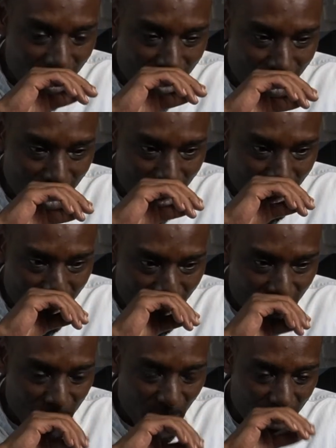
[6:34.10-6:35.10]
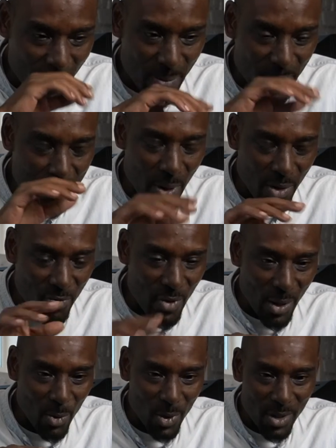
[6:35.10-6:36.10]
remember, it broke the
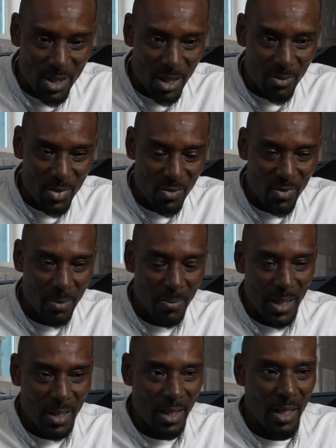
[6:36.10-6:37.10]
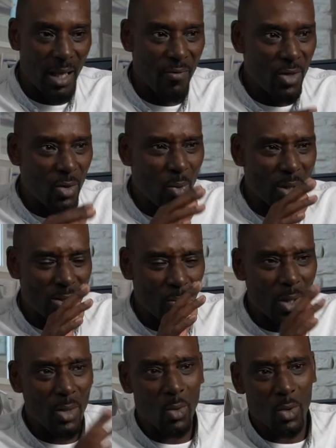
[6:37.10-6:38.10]
record in terms of the amount. It gave you, was it
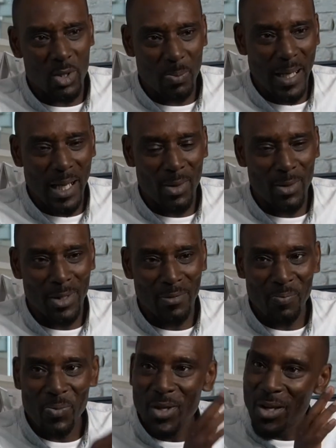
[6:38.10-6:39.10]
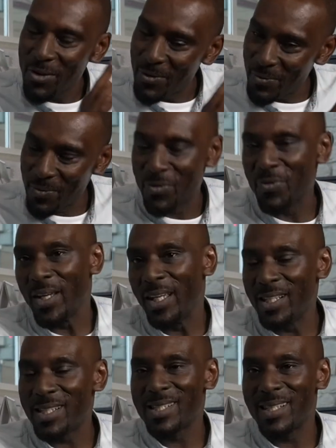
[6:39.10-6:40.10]
1 horsepower for
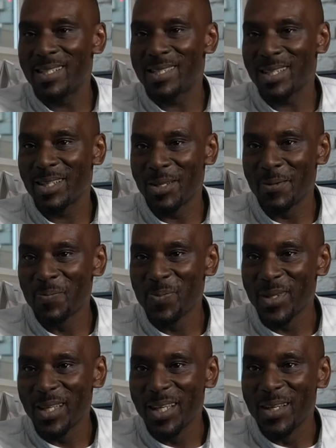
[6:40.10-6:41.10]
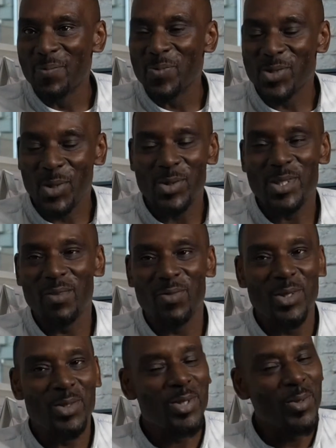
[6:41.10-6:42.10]
each cc? Mm-hmm. So it was giving
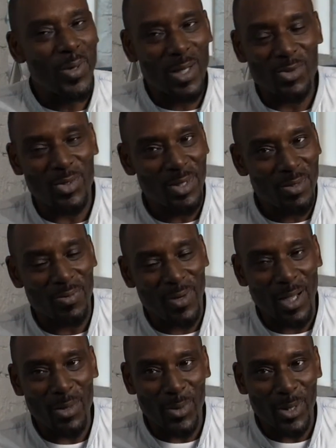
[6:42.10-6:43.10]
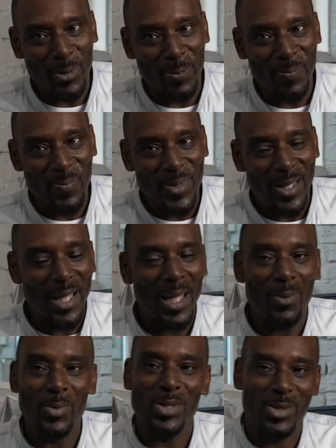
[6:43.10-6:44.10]
you 200 at the flywheel,
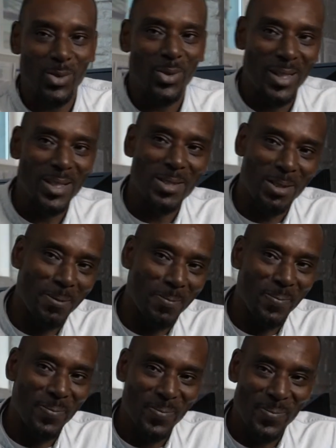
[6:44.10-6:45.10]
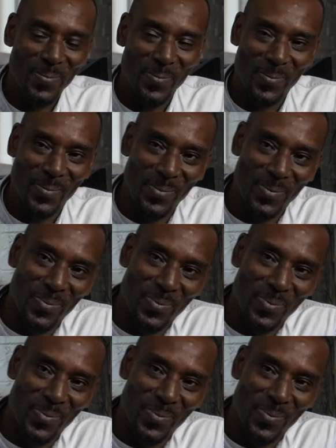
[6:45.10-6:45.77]
and it was a 2 litre. I